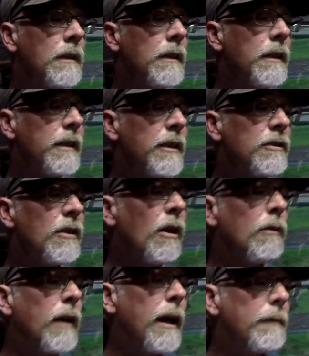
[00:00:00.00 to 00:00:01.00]
and it's all
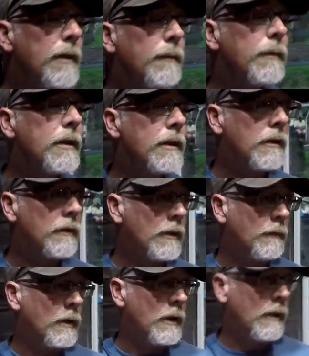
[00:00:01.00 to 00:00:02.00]
wrapped up in here
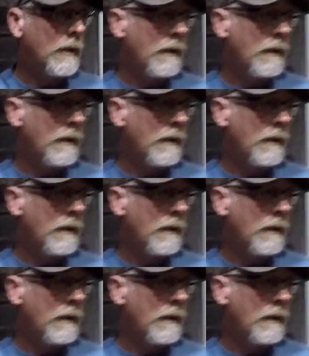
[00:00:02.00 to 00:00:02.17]
somewhere.